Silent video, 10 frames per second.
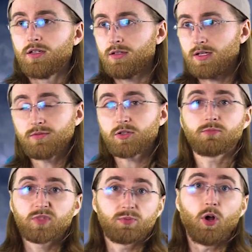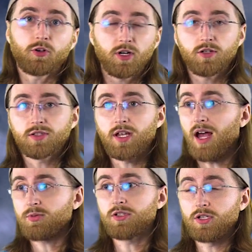It gives small creators the
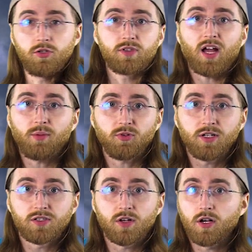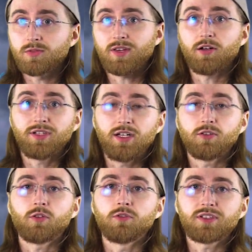option to use copyrighted songs without needing
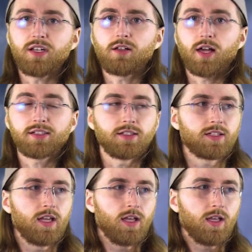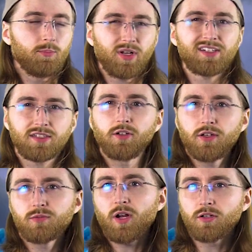their own sync license, but it still
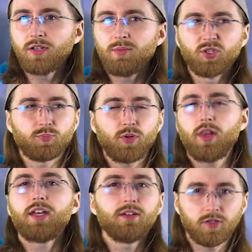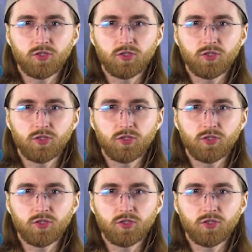gives record labels plenty of